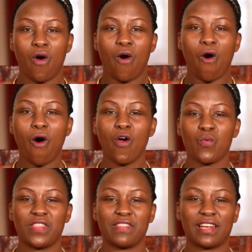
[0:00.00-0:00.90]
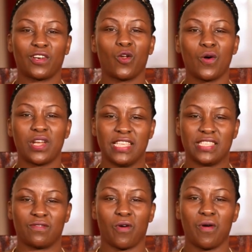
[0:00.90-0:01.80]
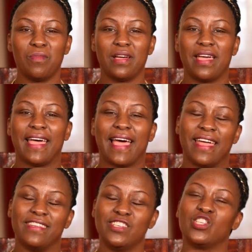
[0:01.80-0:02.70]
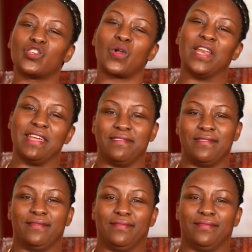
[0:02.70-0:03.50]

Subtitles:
or whether that loan is from a digital lender.